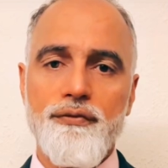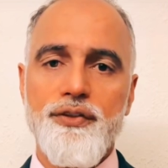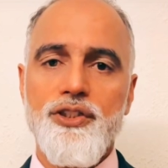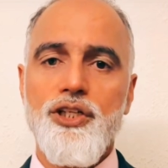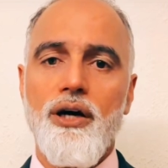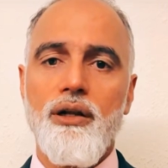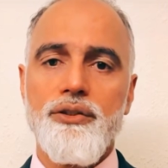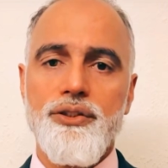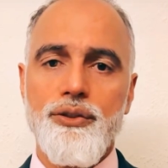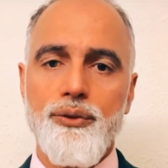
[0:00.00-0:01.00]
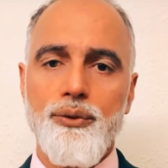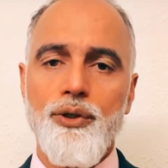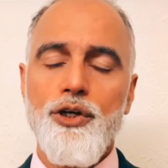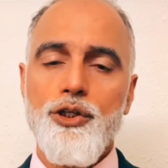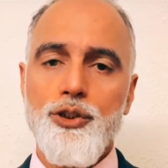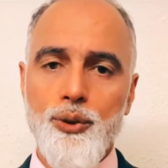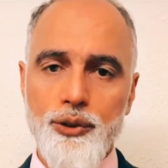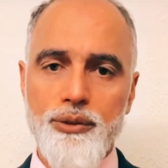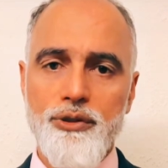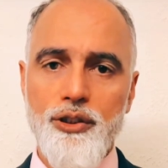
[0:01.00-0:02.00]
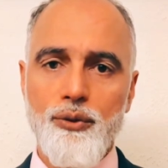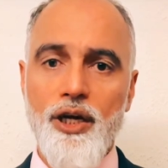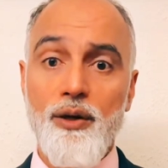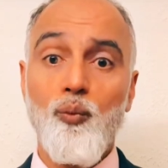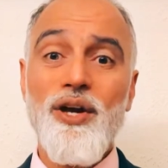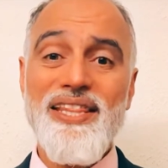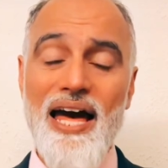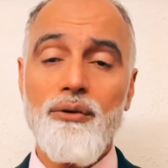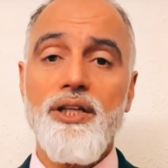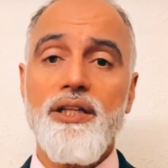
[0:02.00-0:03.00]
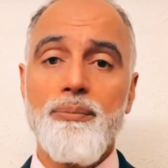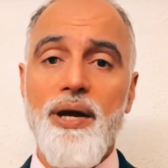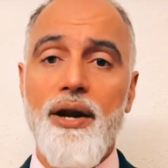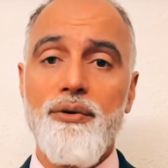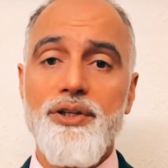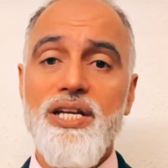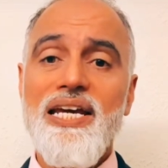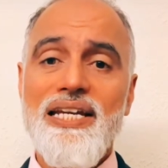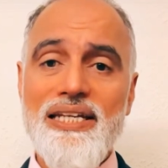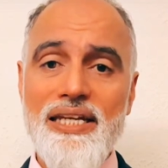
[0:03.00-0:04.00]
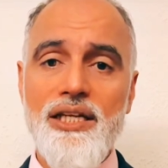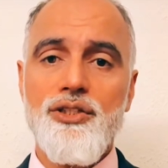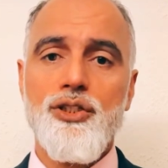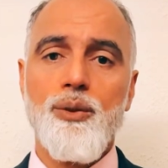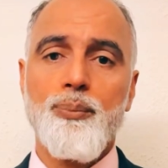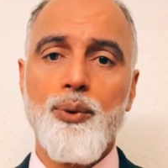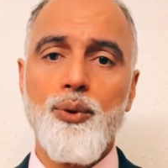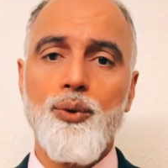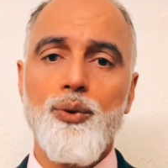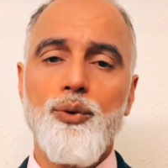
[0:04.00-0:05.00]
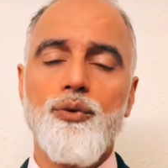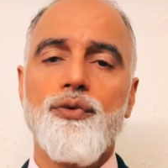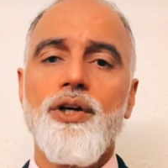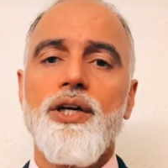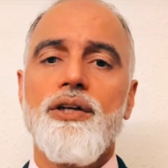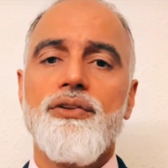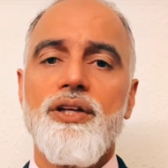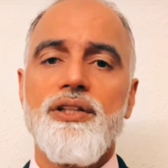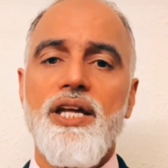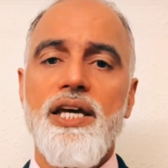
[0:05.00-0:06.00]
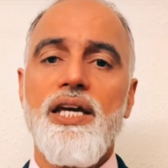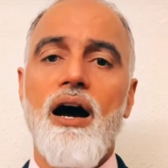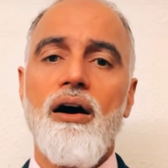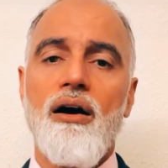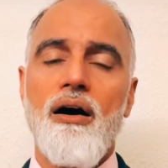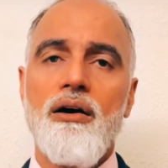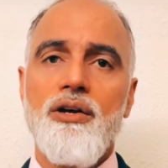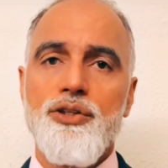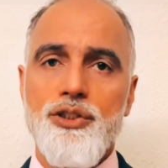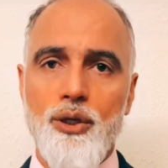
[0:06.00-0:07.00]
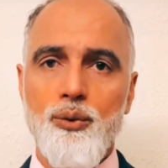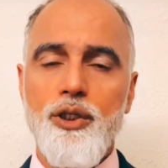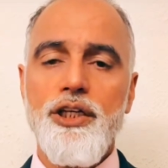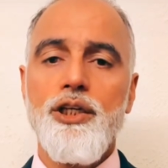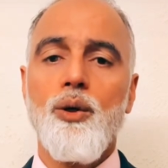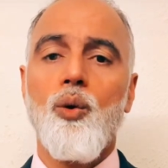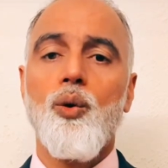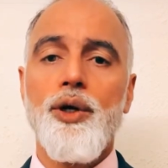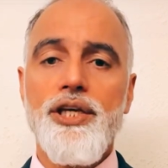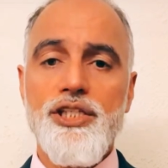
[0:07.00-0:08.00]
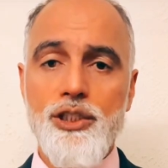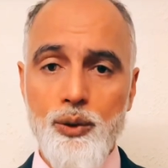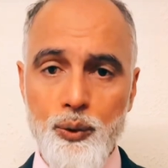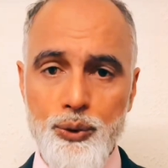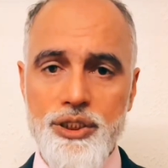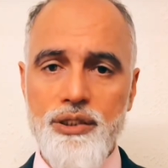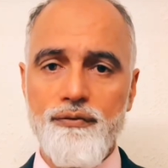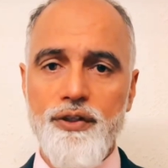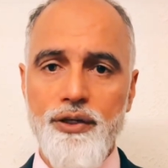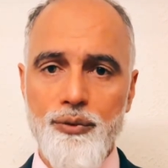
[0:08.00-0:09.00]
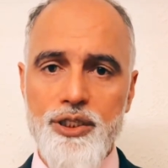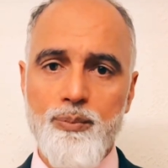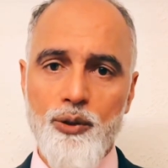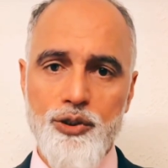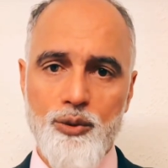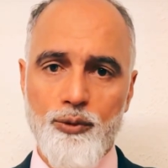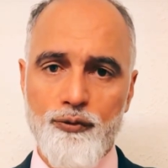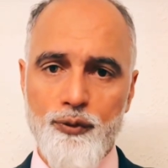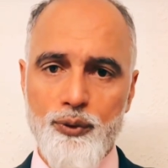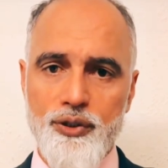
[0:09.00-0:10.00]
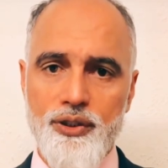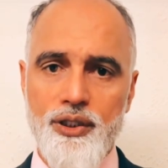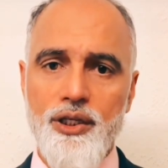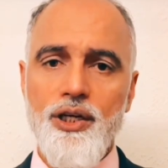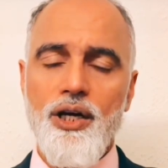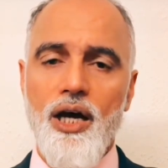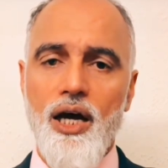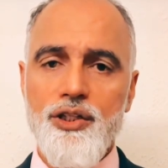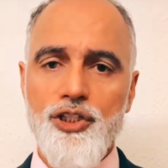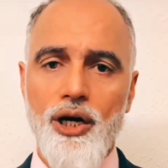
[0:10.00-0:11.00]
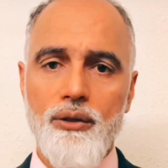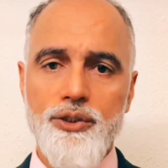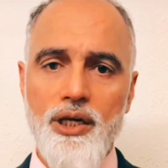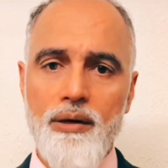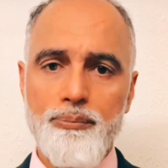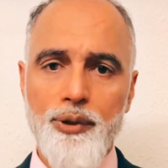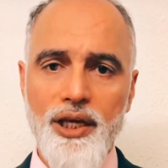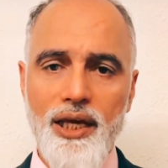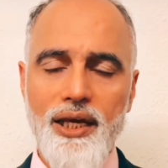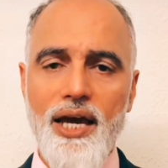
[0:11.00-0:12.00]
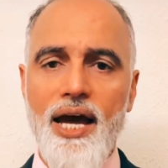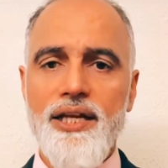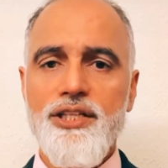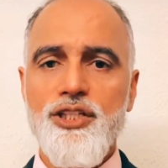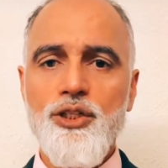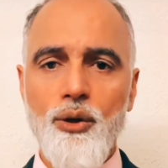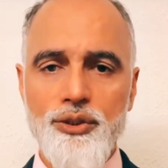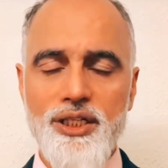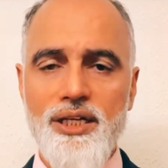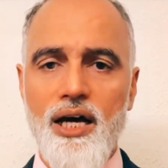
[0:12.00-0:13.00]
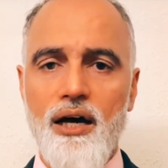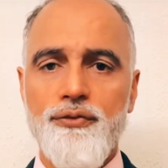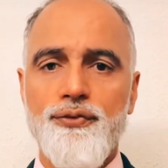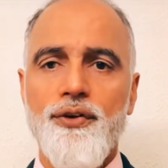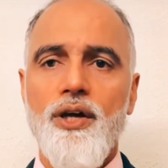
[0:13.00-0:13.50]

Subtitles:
for the child to join them in the UK without the other parent needs to prove that they are solely or exclusively responsible for the child's upbringing, and it's not enough